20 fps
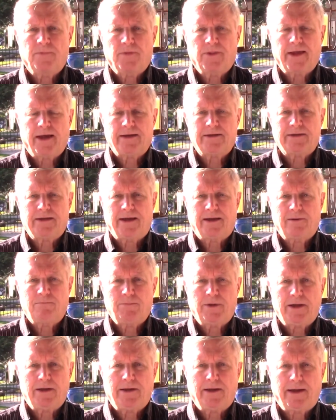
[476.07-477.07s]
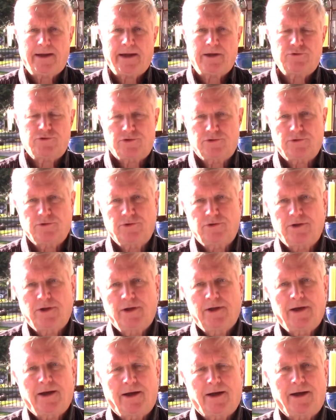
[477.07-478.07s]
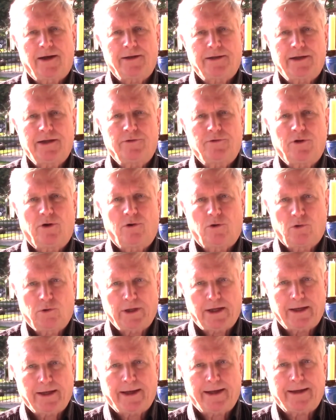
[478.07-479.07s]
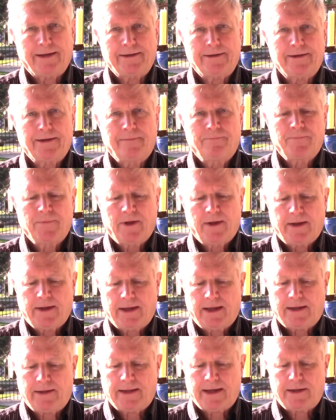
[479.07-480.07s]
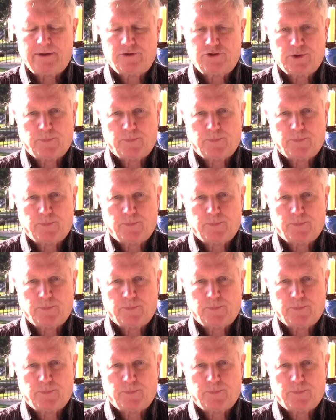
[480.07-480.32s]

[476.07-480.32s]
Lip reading: that can be answered in the Holy Land, and that is a